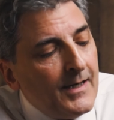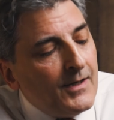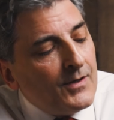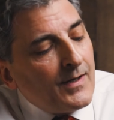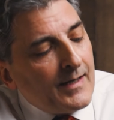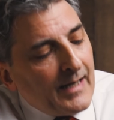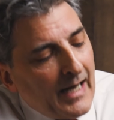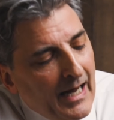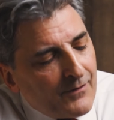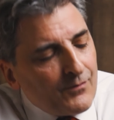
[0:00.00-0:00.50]

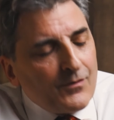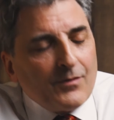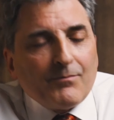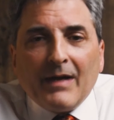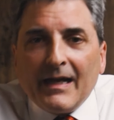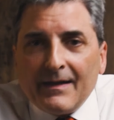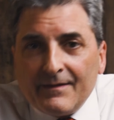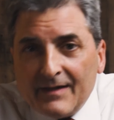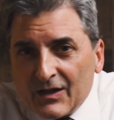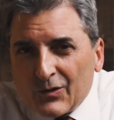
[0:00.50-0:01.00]
Katherine
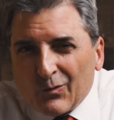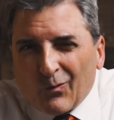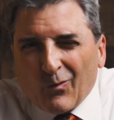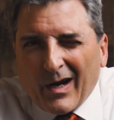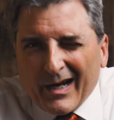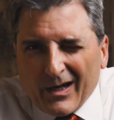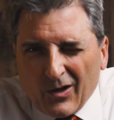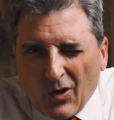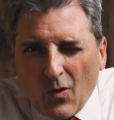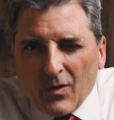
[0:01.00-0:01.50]
made this
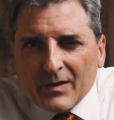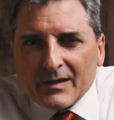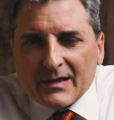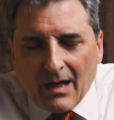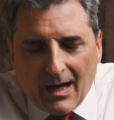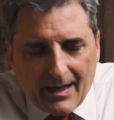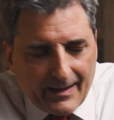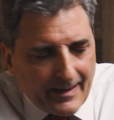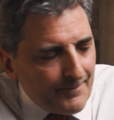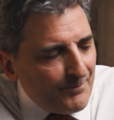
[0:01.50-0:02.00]
right
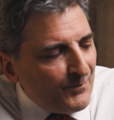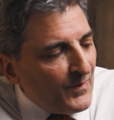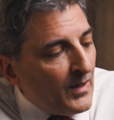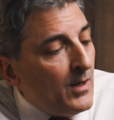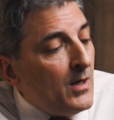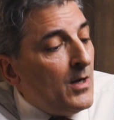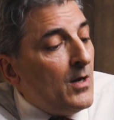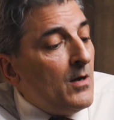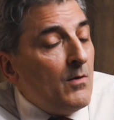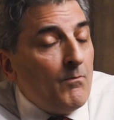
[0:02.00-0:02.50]
alongside him.
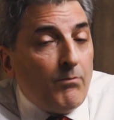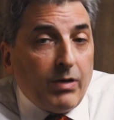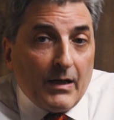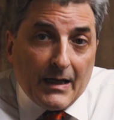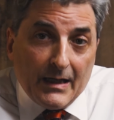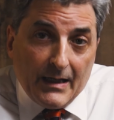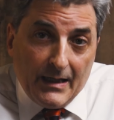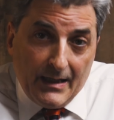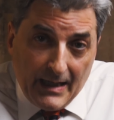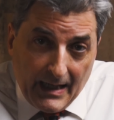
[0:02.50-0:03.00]

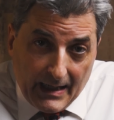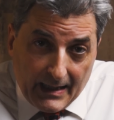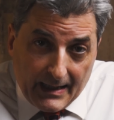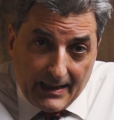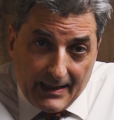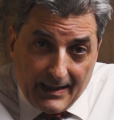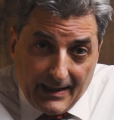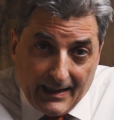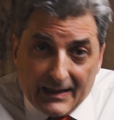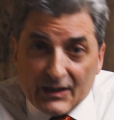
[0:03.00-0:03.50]
But Nick
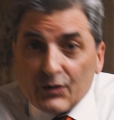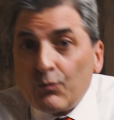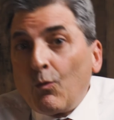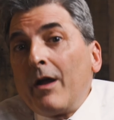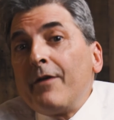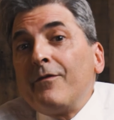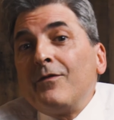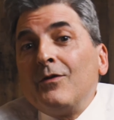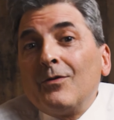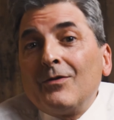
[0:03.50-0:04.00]
and his
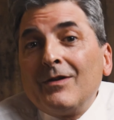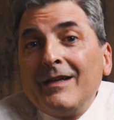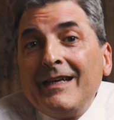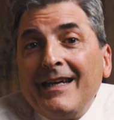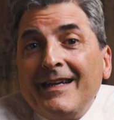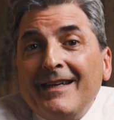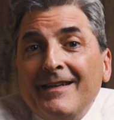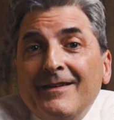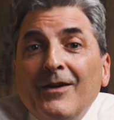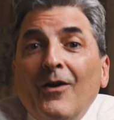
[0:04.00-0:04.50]
wife
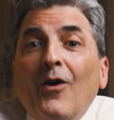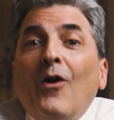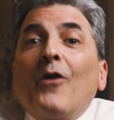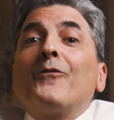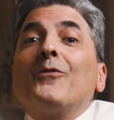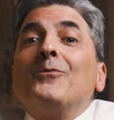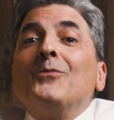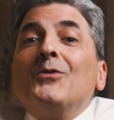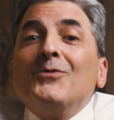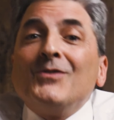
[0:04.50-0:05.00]
Yolene are
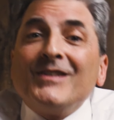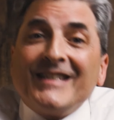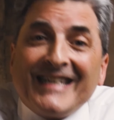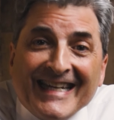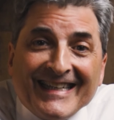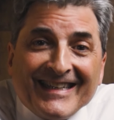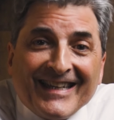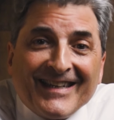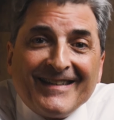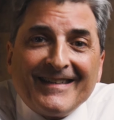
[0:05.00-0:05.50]
from New
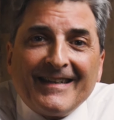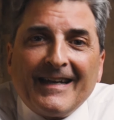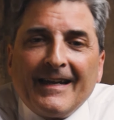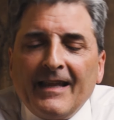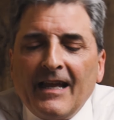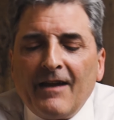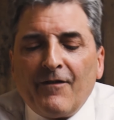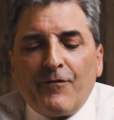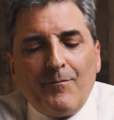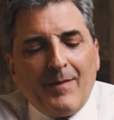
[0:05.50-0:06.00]
Zealand, and
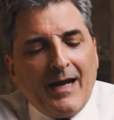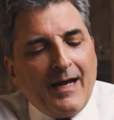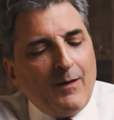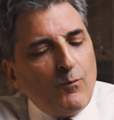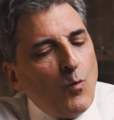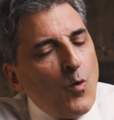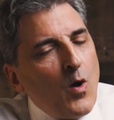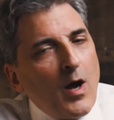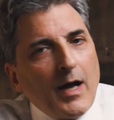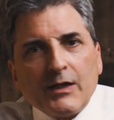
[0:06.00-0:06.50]
they've made
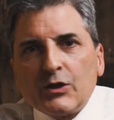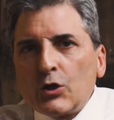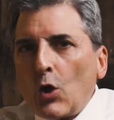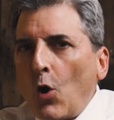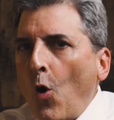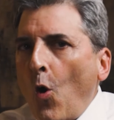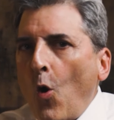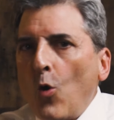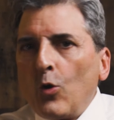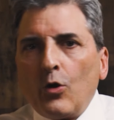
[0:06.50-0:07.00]
wines
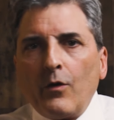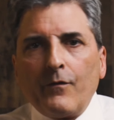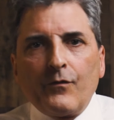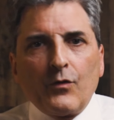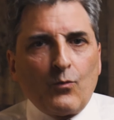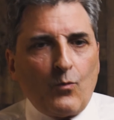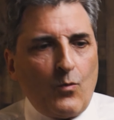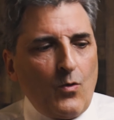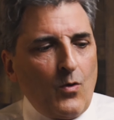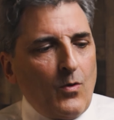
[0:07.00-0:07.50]
all over the
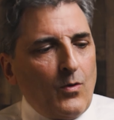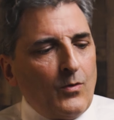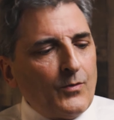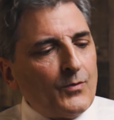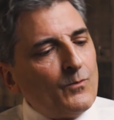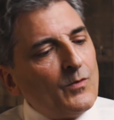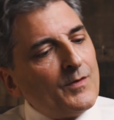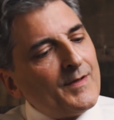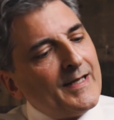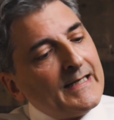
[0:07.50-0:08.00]
world.
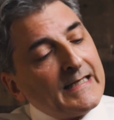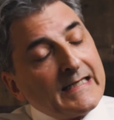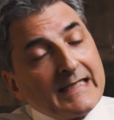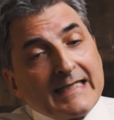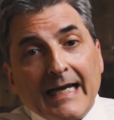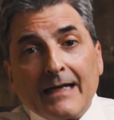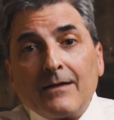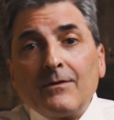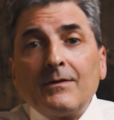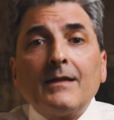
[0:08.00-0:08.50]
Well, they
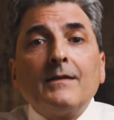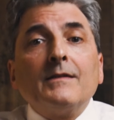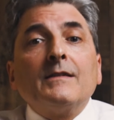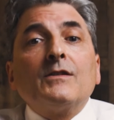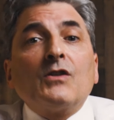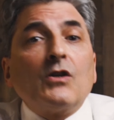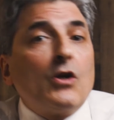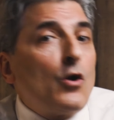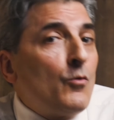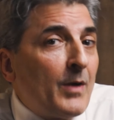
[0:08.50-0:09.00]
settled in
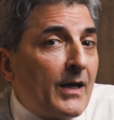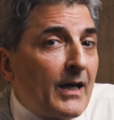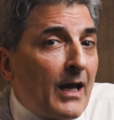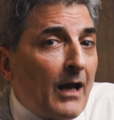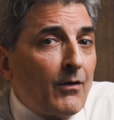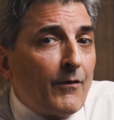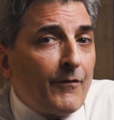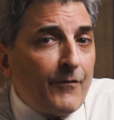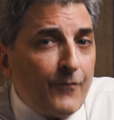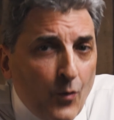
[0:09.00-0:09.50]
Sonoma,
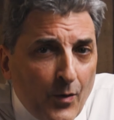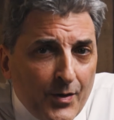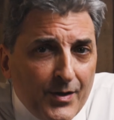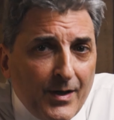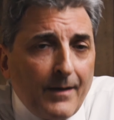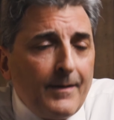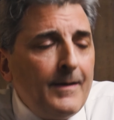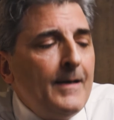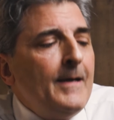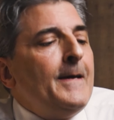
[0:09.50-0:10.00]

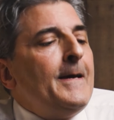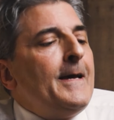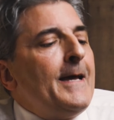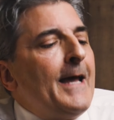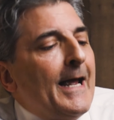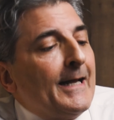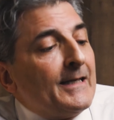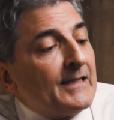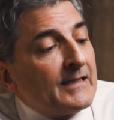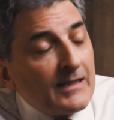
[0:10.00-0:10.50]
California,
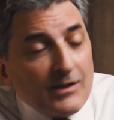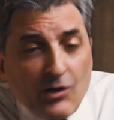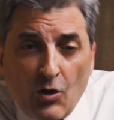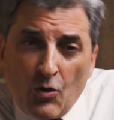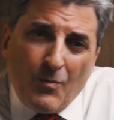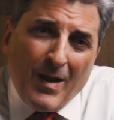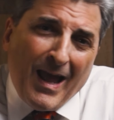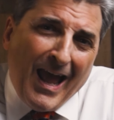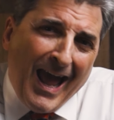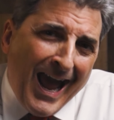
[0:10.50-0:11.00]
and
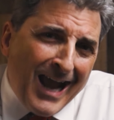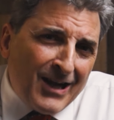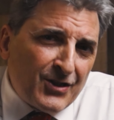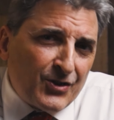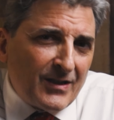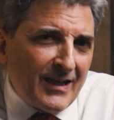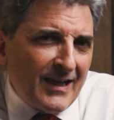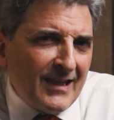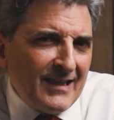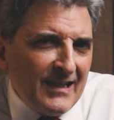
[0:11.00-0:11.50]
Sonoma
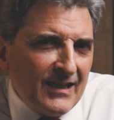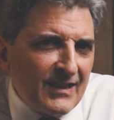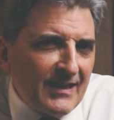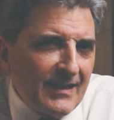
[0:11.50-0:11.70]
actually in this